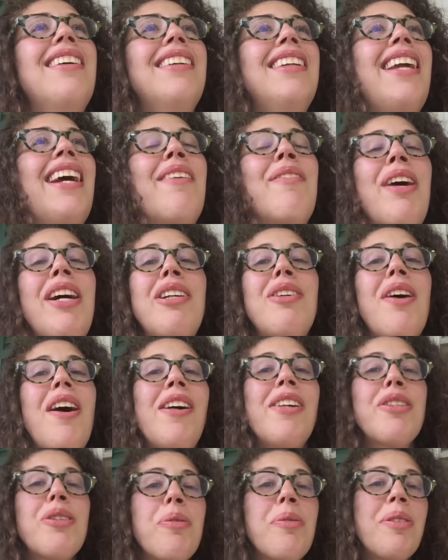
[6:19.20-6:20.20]
yeah, my
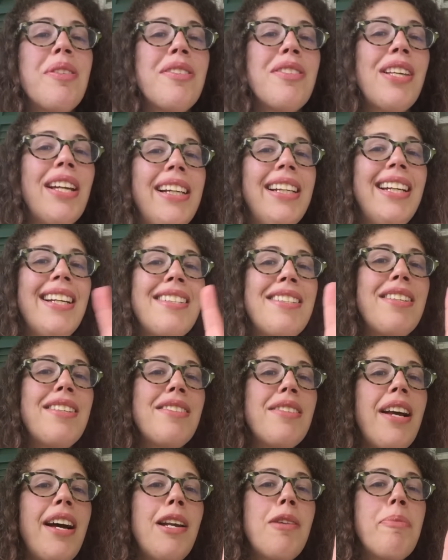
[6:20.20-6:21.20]
neurologist was like, yeah, she's
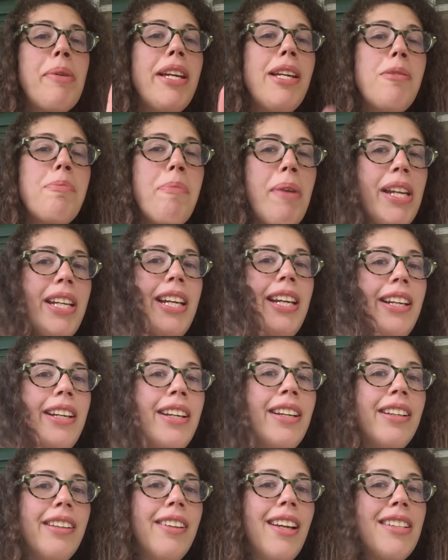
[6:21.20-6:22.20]
got to be
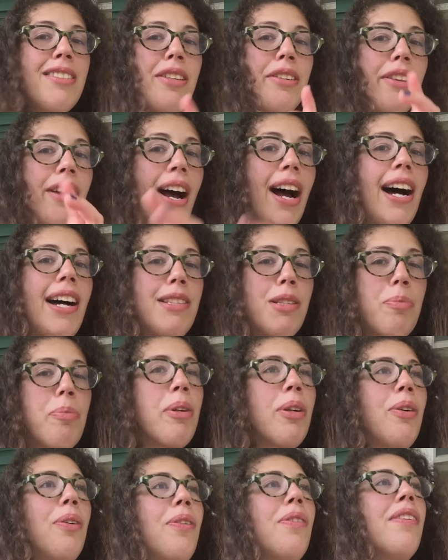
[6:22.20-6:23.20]
admitted, like to the
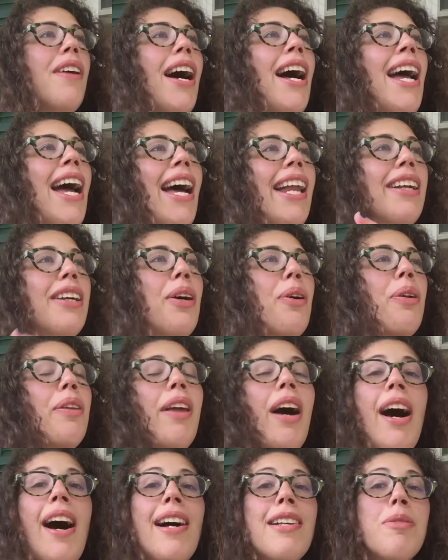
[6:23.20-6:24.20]
hospital. I had to go to the
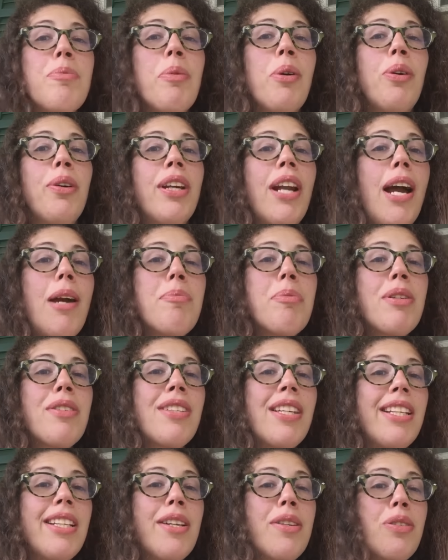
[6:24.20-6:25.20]
hospital, and I
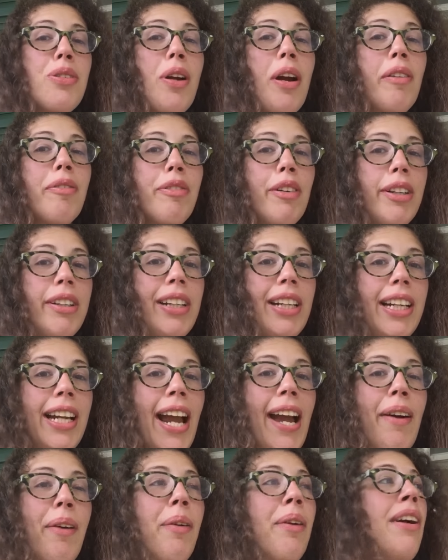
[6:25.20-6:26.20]
proceeded to start freaking
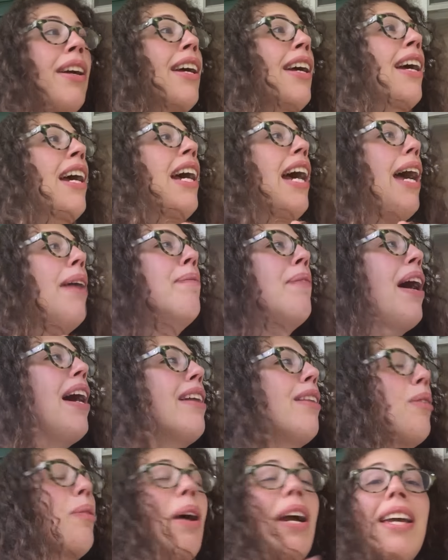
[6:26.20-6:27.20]
out. And by
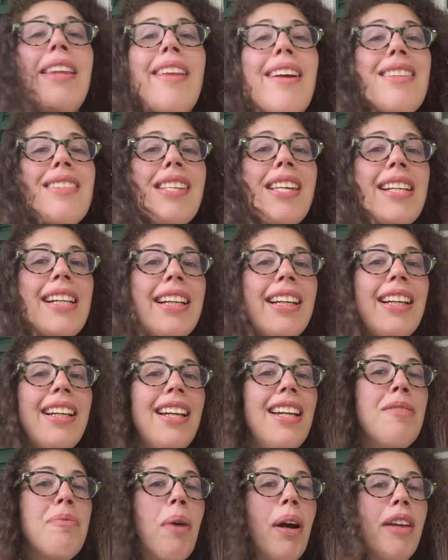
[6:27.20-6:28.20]
the way, that's like
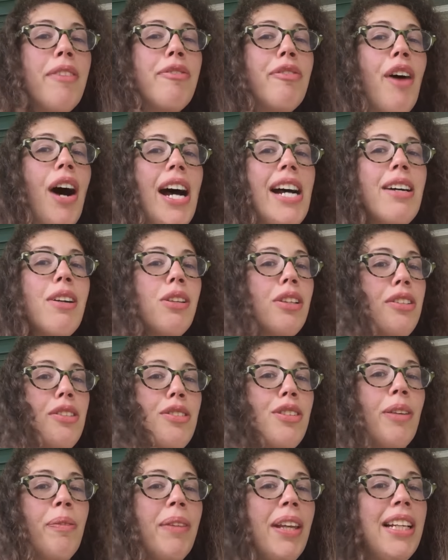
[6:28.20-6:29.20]
in my file or
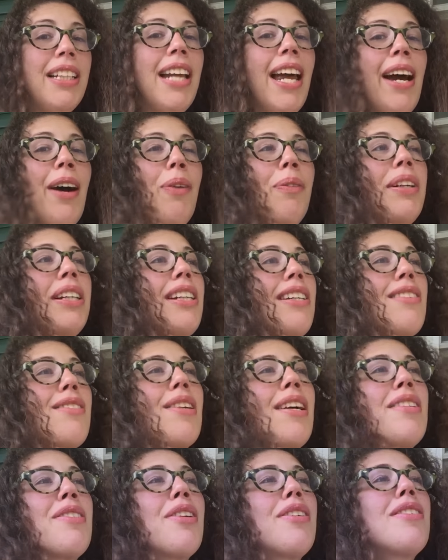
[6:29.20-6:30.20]
something now because
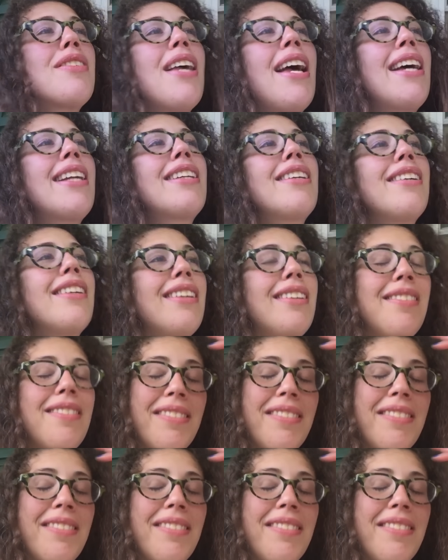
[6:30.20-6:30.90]
I just had to